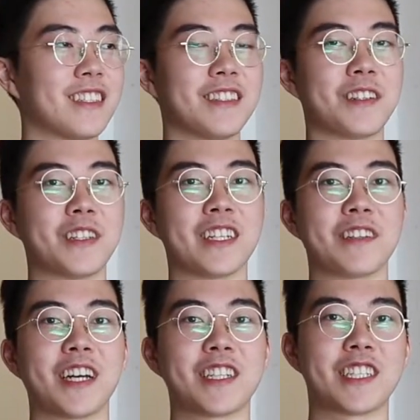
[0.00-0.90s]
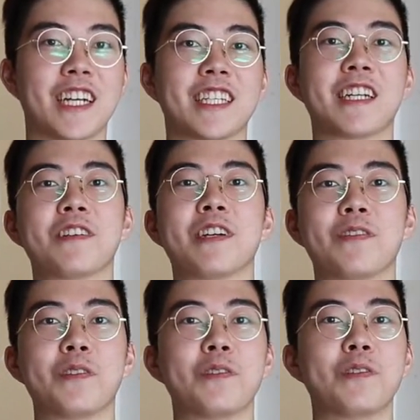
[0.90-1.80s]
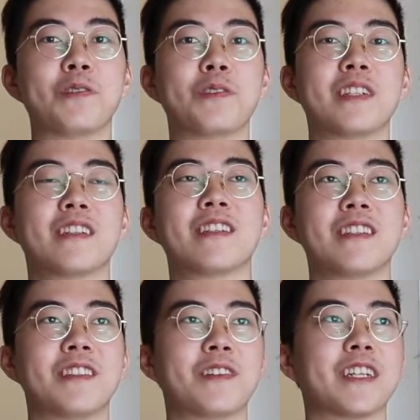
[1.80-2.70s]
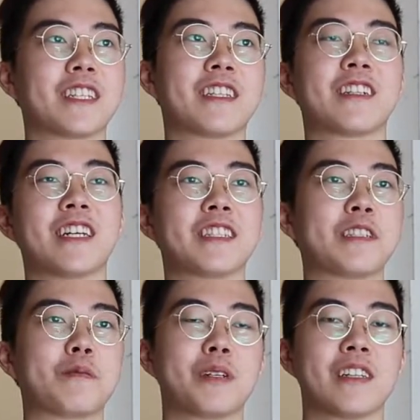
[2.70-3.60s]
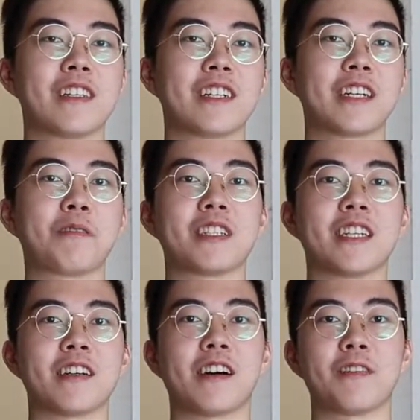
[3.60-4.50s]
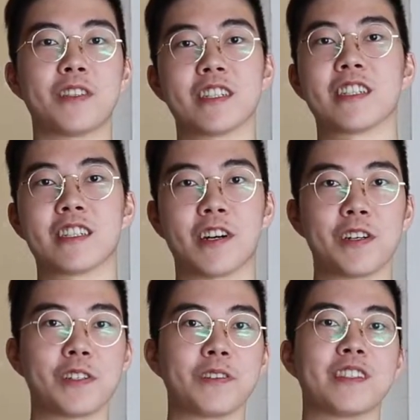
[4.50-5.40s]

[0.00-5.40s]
So like you guys should check that out if you don't like the license plate look and you want to take it off during like car show.